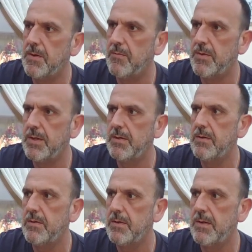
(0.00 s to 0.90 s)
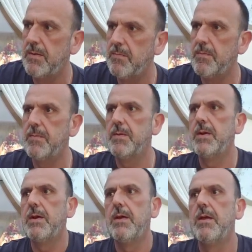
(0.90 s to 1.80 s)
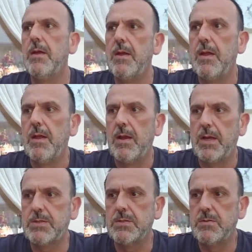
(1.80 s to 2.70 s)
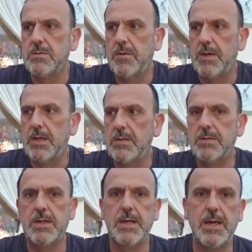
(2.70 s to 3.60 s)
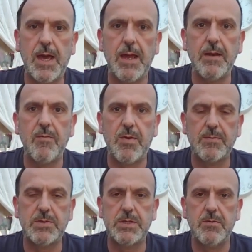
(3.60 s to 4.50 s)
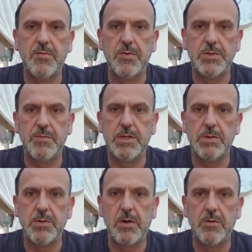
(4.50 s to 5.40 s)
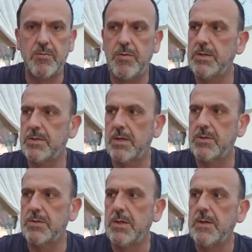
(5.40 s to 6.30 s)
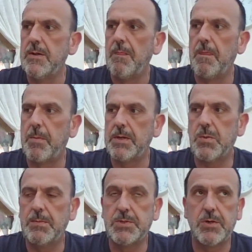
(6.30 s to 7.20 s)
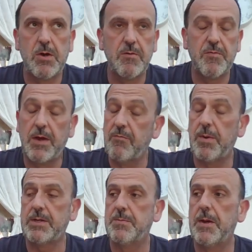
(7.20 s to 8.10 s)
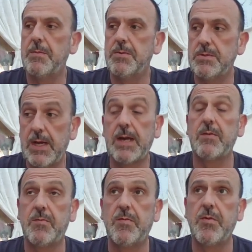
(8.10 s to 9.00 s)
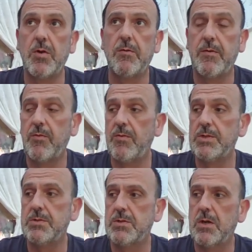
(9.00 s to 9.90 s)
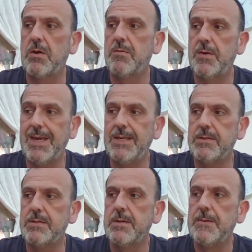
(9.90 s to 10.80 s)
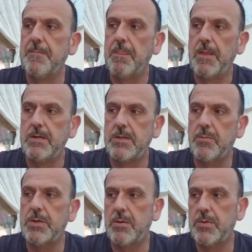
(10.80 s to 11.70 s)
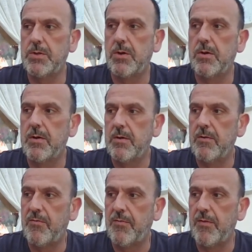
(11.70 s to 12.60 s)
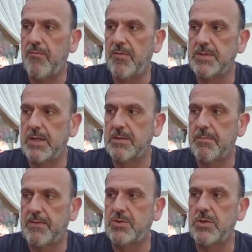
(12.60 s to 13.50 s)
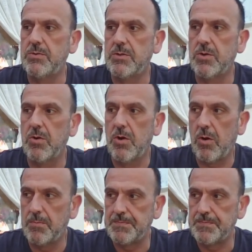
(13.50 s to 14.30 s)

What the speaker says: other than in lessons and things, and again, if you haven't seen the first video on the reading section, the best website I've found for past papers and for a lot of other revision stuff is www.physicsandmathstutor.com.